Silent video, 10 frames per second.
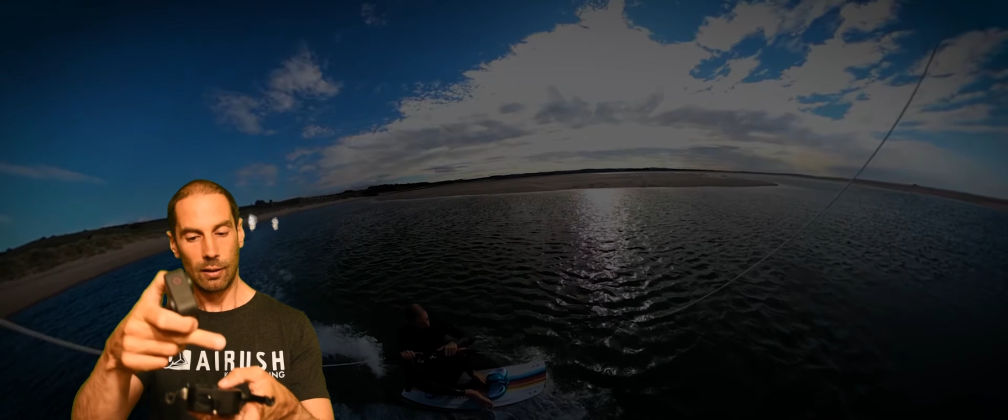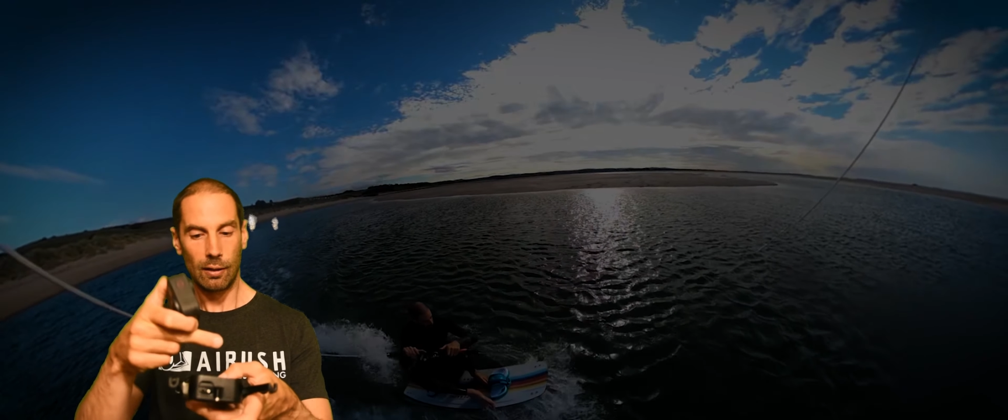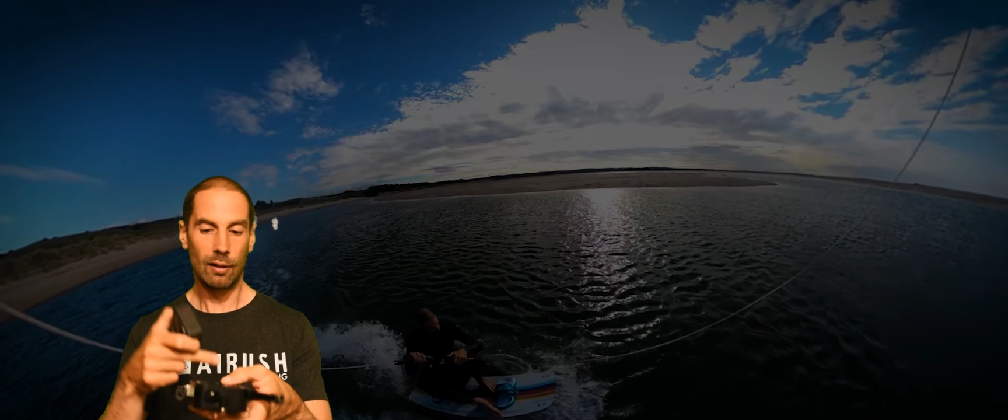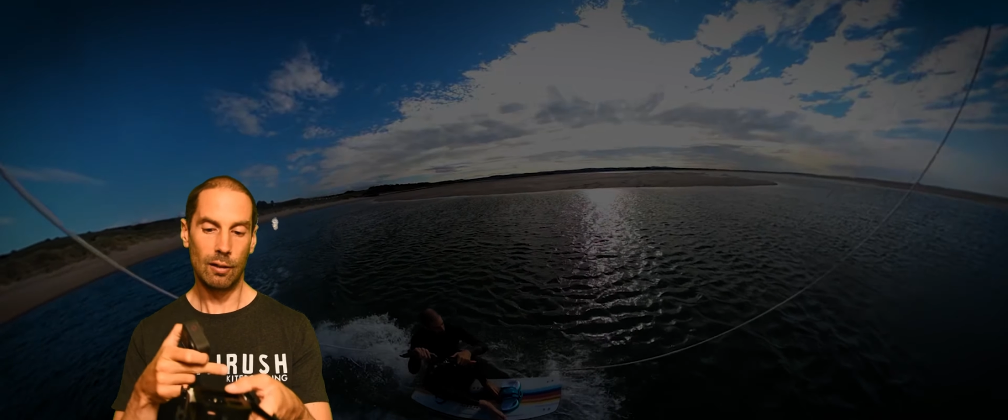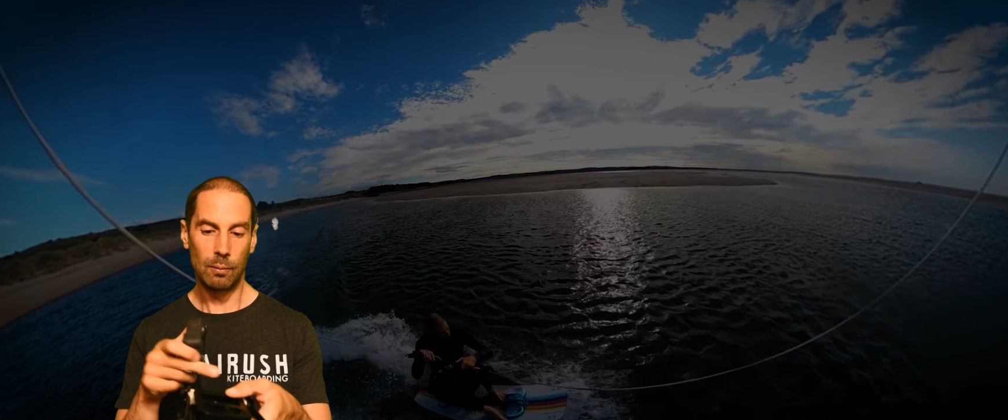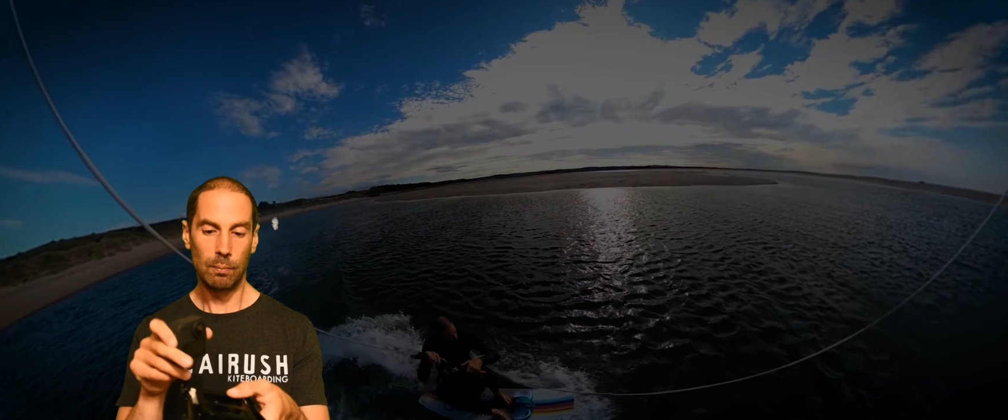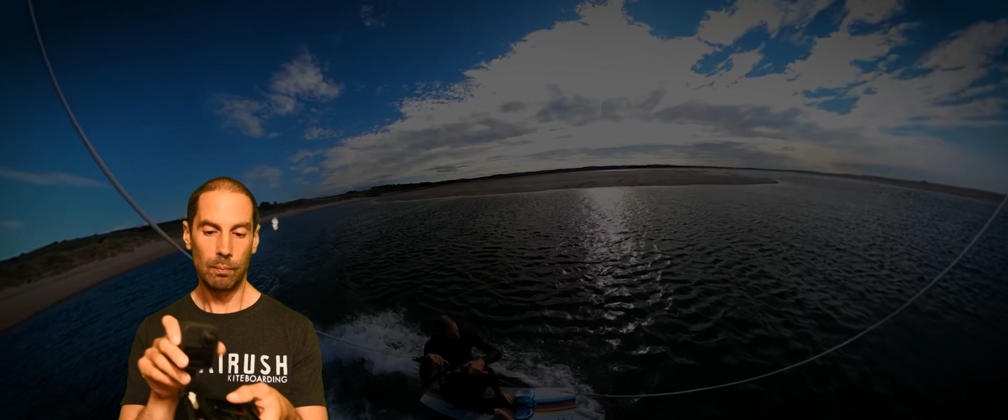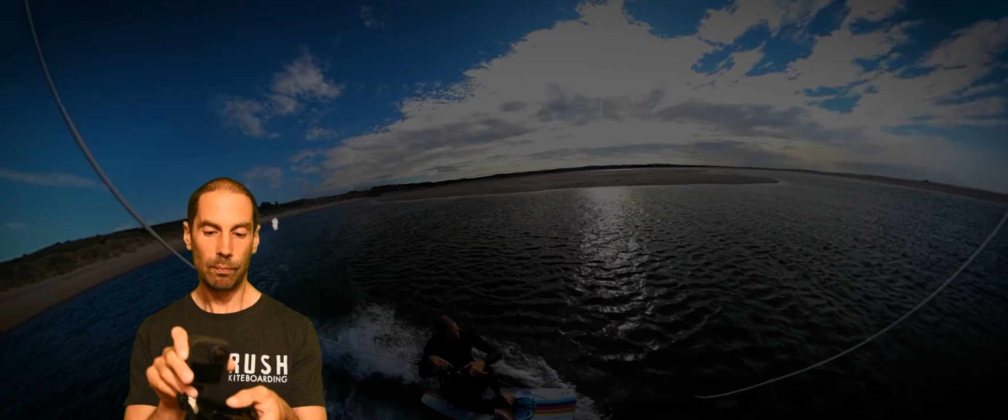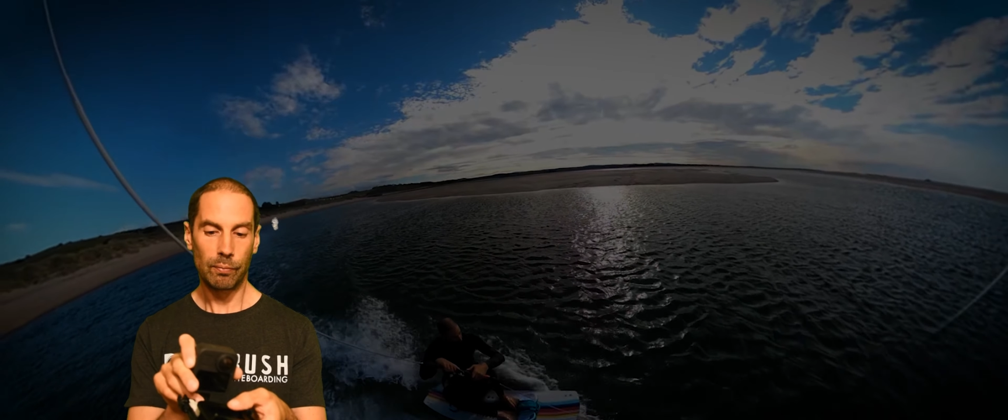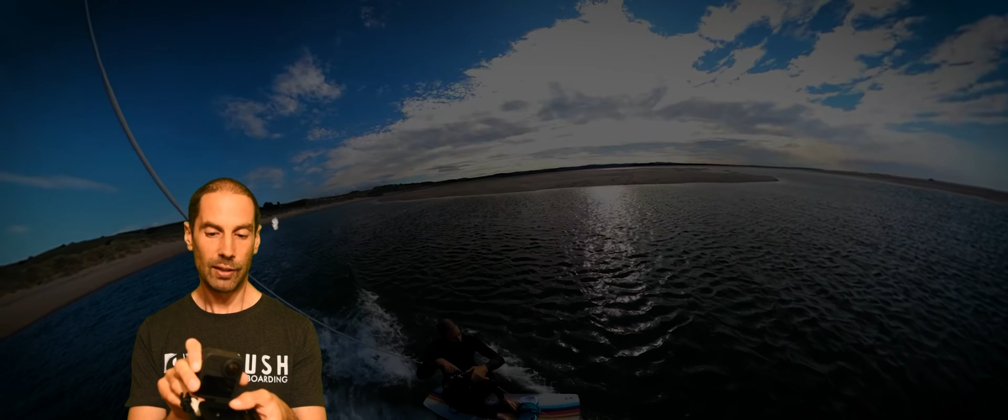
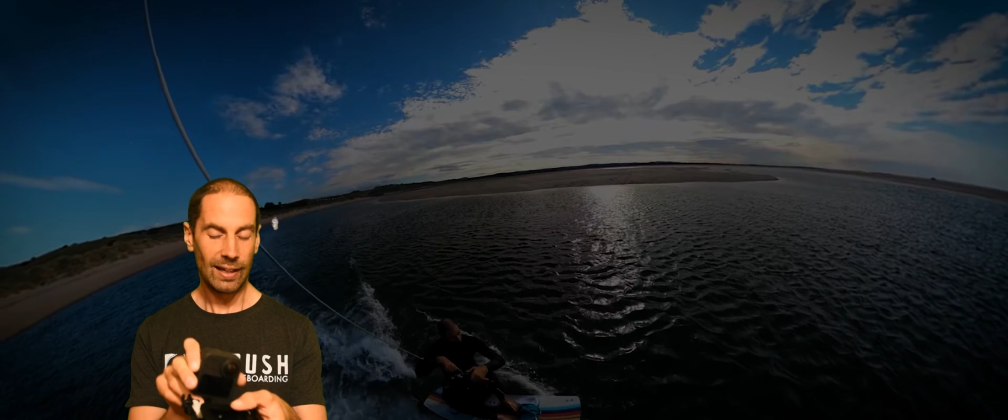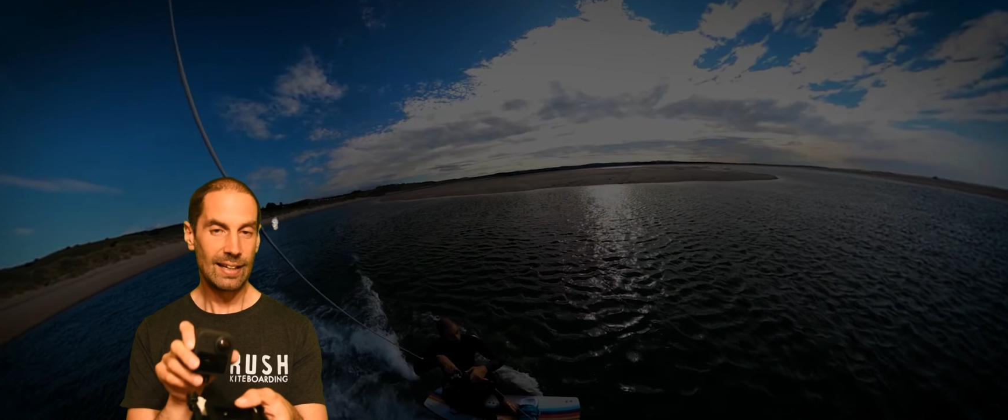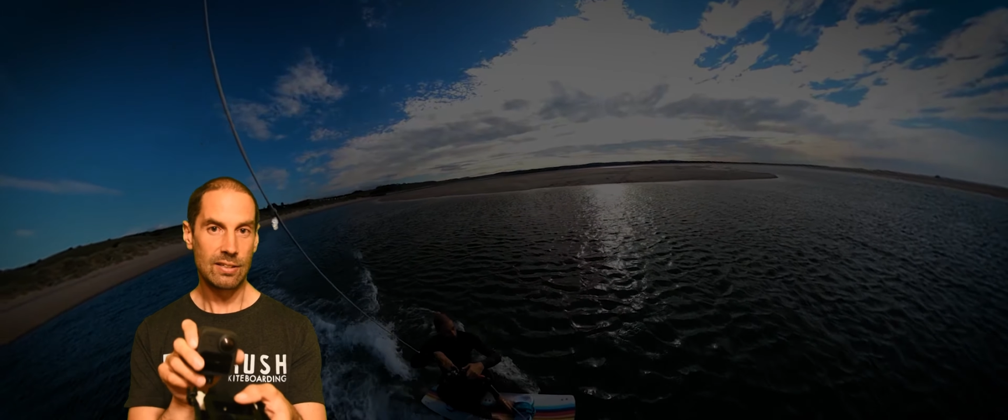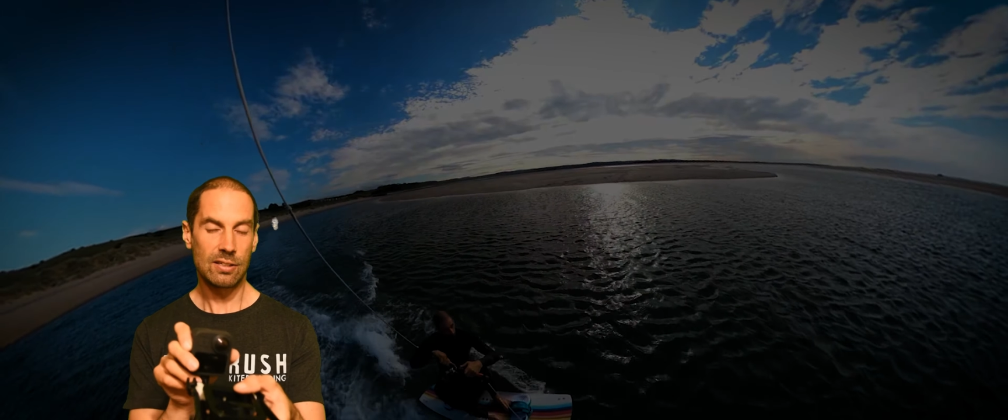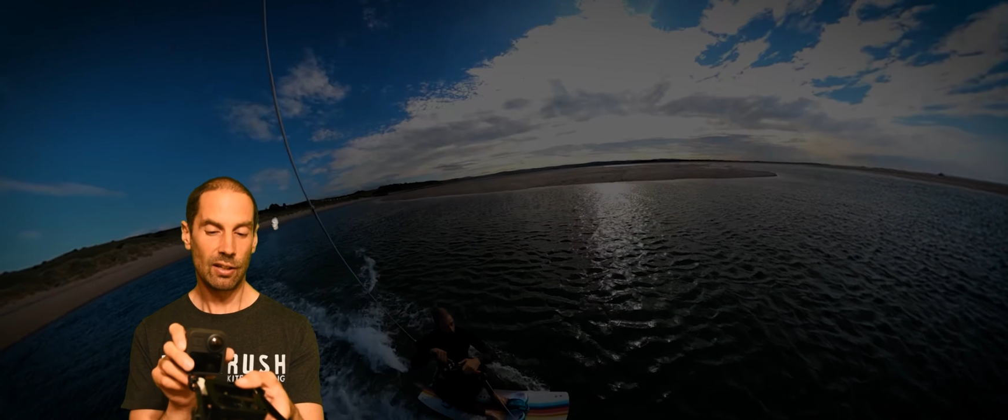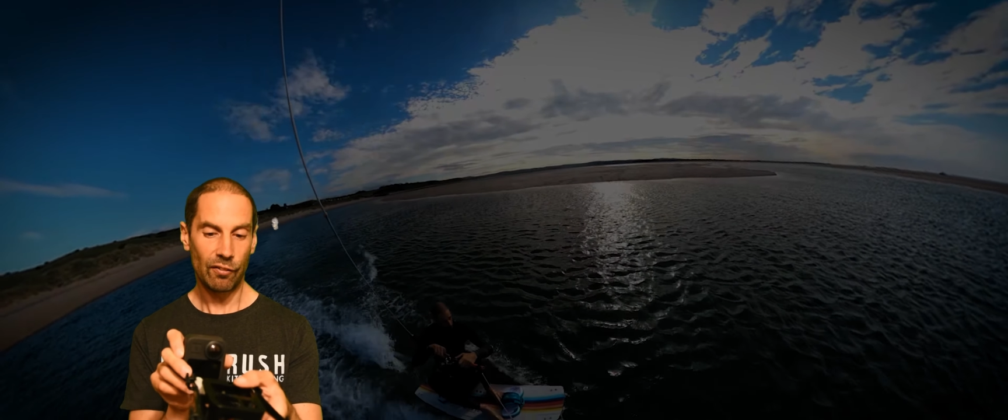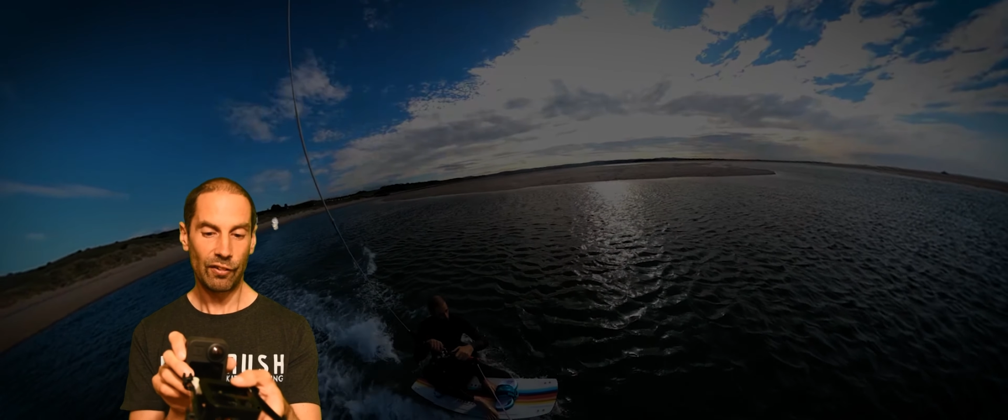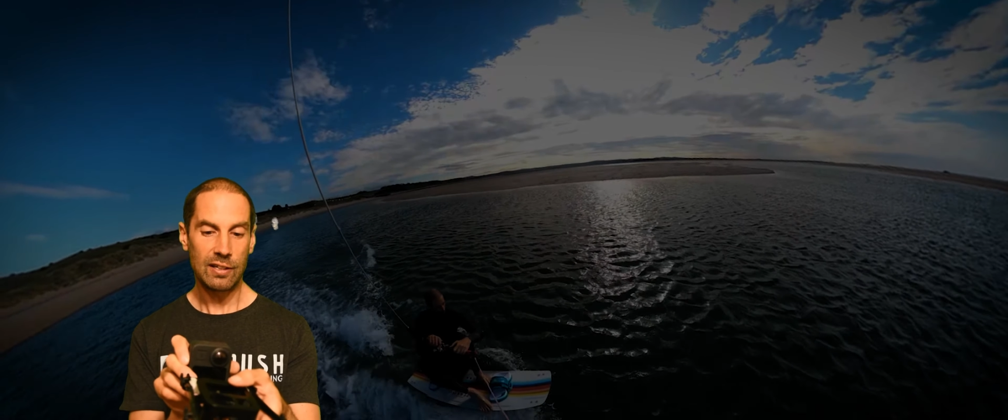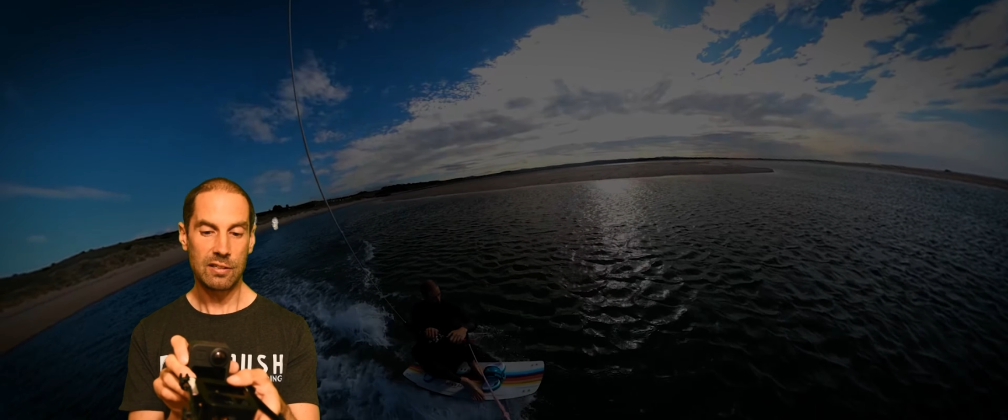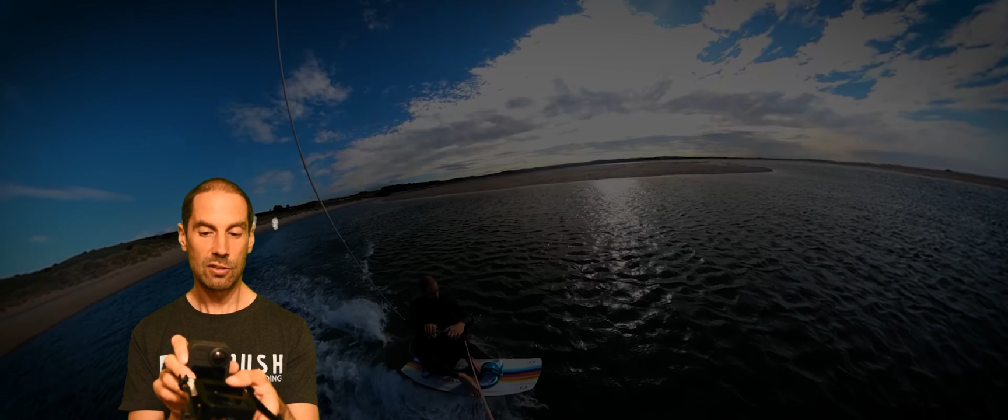the lens is kind of
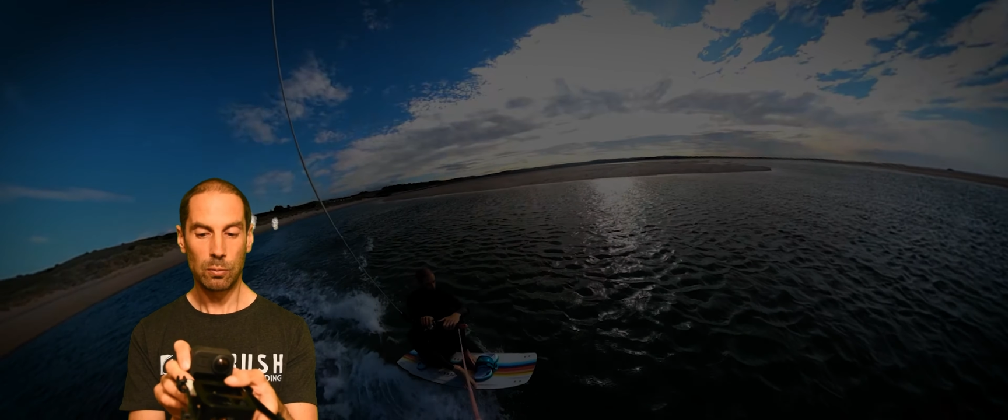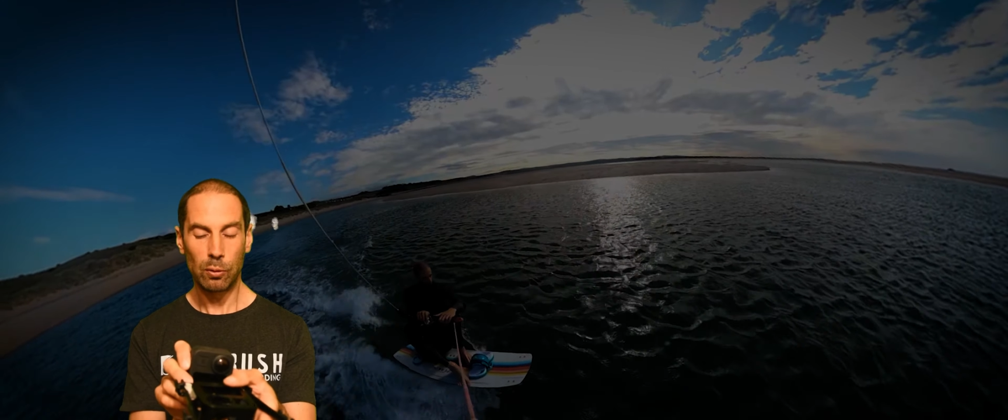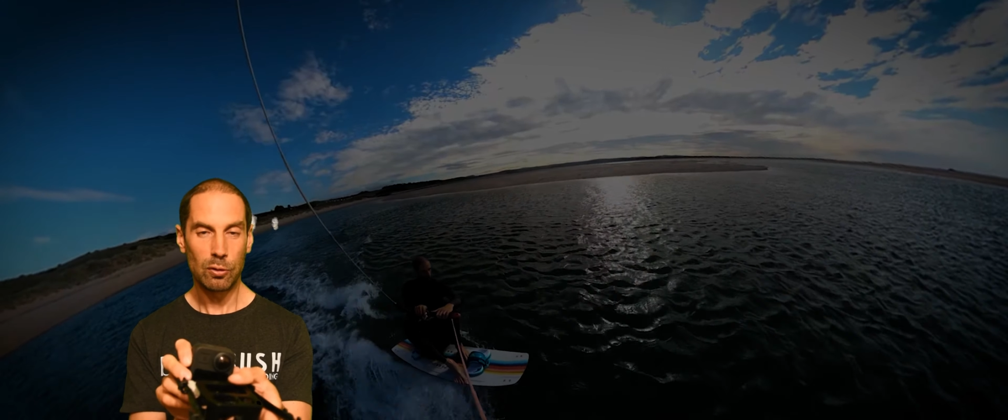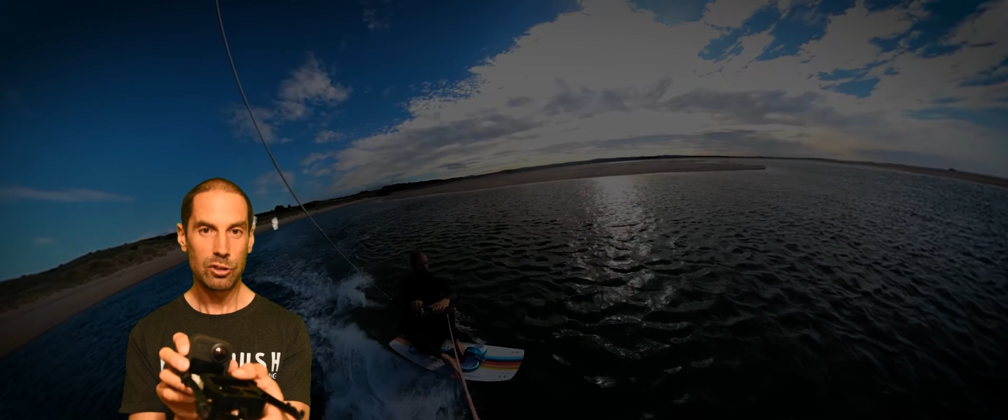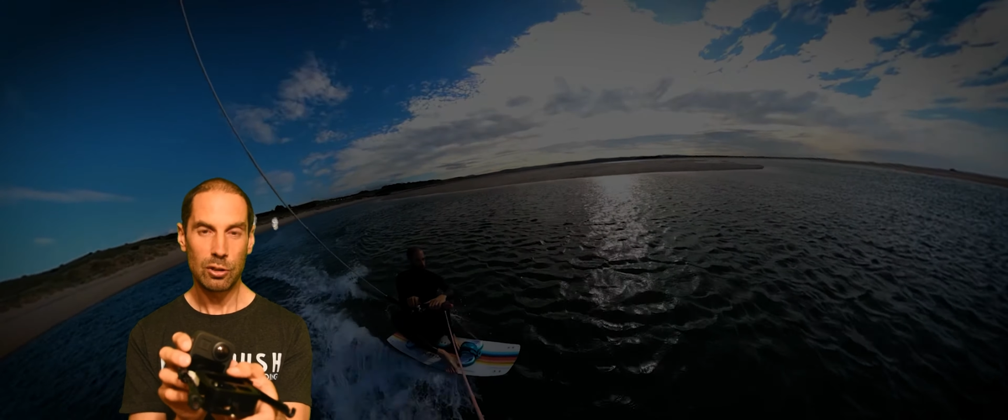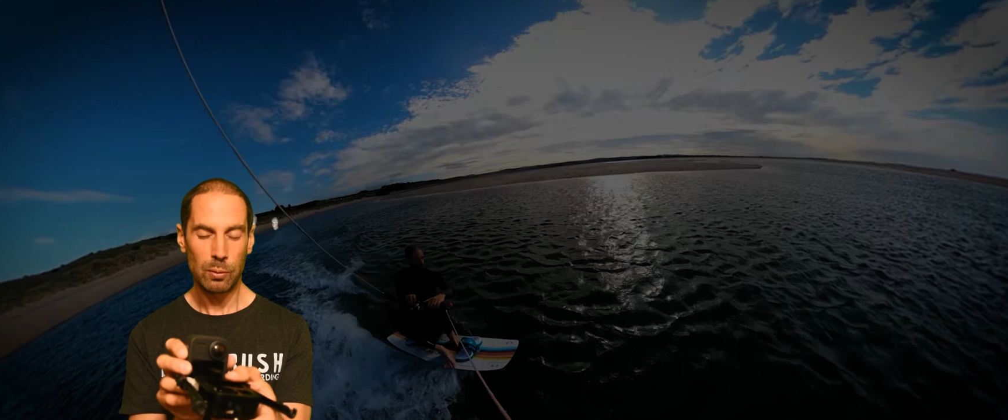facing towards you,